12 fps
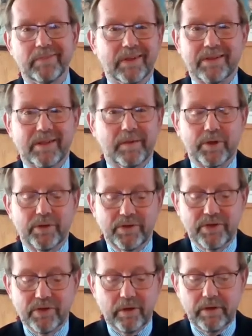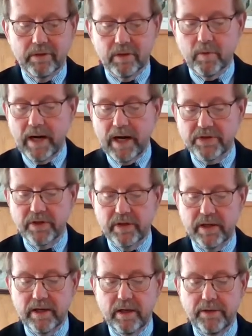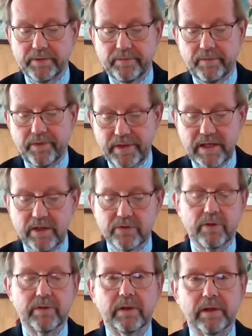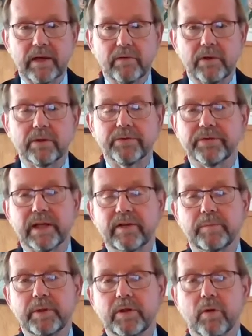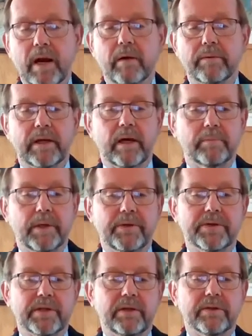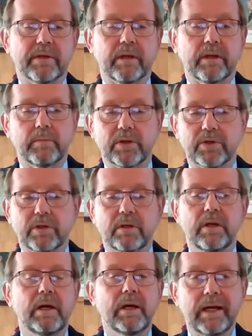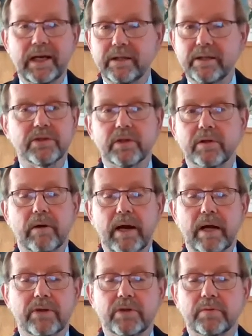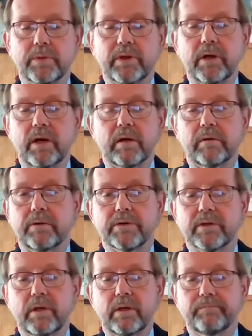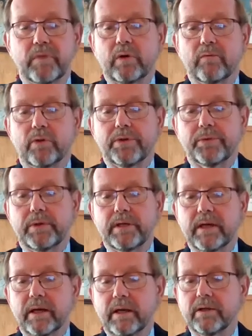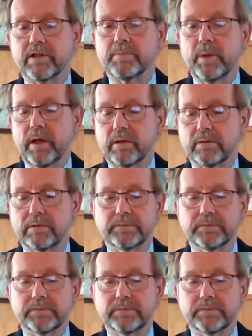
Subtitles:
except on the circular rationale that these are the levels that have been ground out by the Sentencing Commission and its interactions with Congress over a 3-decade span.